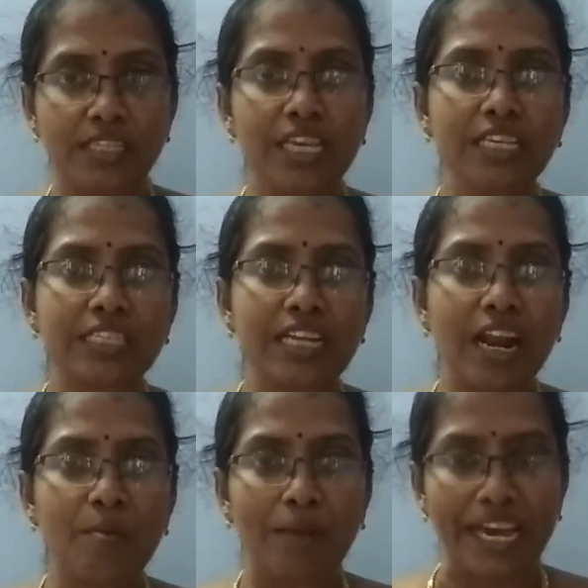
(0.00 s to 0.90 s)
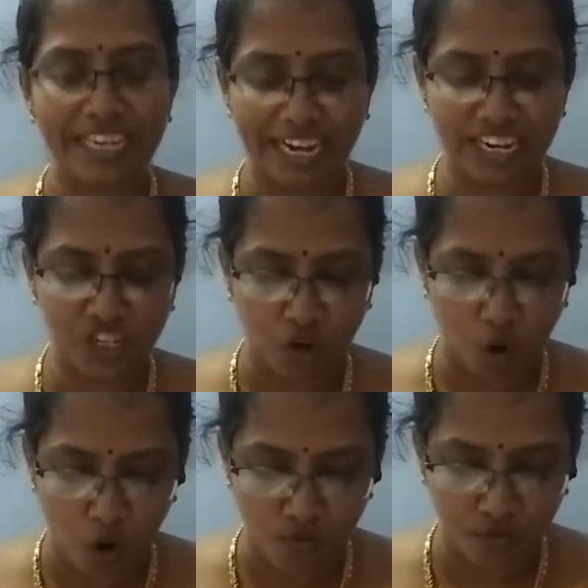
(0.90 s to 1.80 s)
Seasonal migration
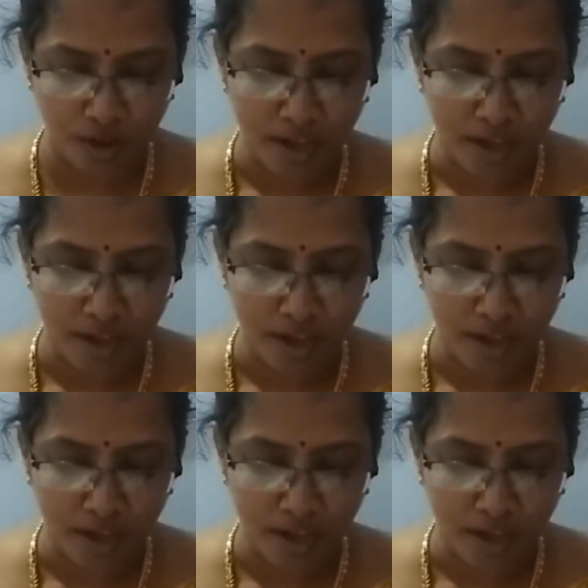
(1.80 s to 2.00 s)
of